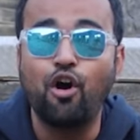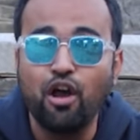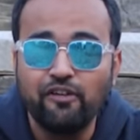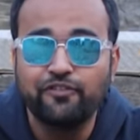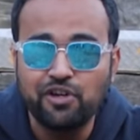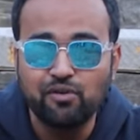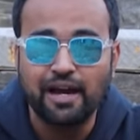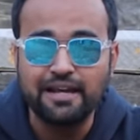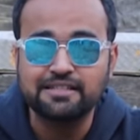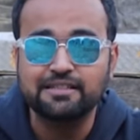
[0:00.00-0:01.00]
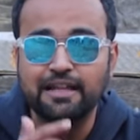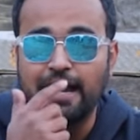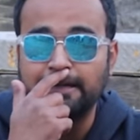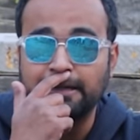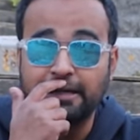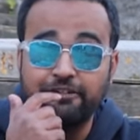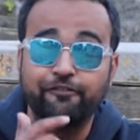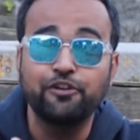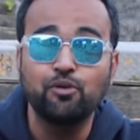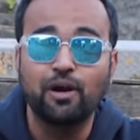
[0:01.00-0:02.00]
all of you guys that
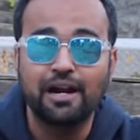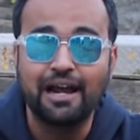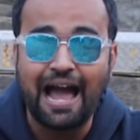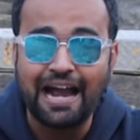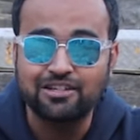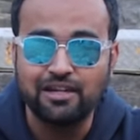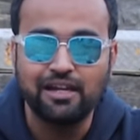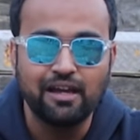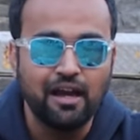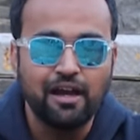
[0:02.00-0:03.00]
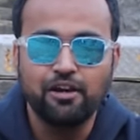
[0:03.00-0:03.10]
if you are actually